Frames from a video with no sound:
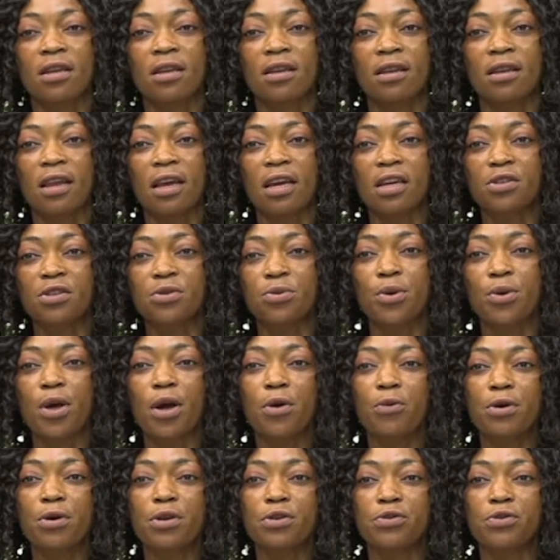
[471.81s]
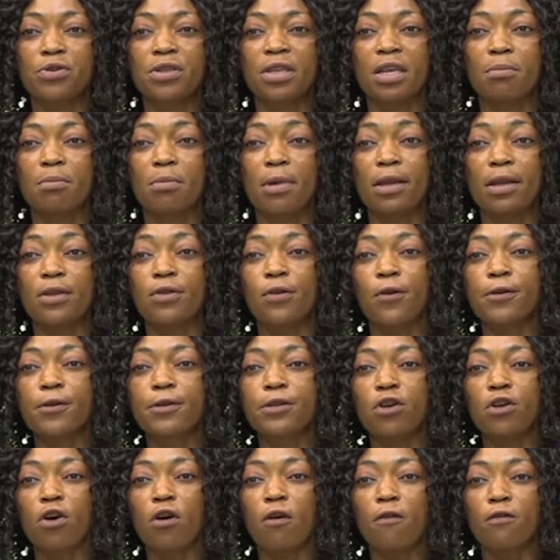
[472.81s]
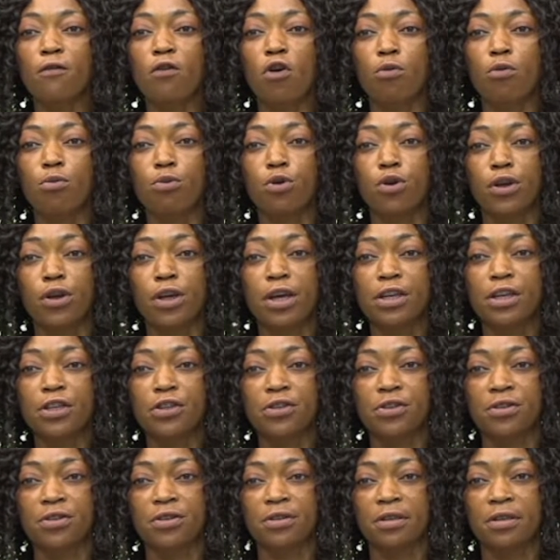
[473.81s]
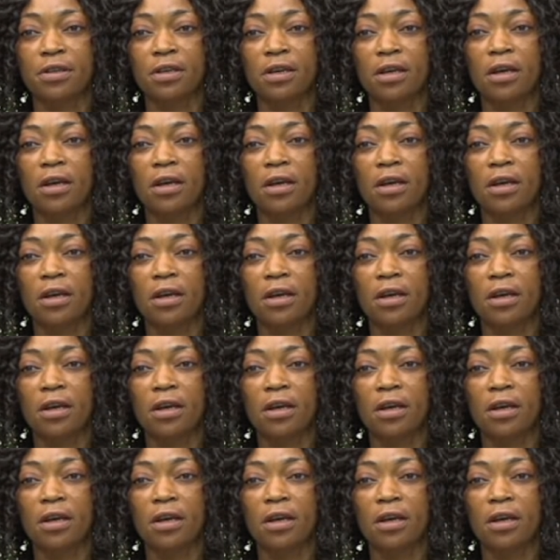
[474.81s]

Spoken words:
Next, we are going to see the methods of communication,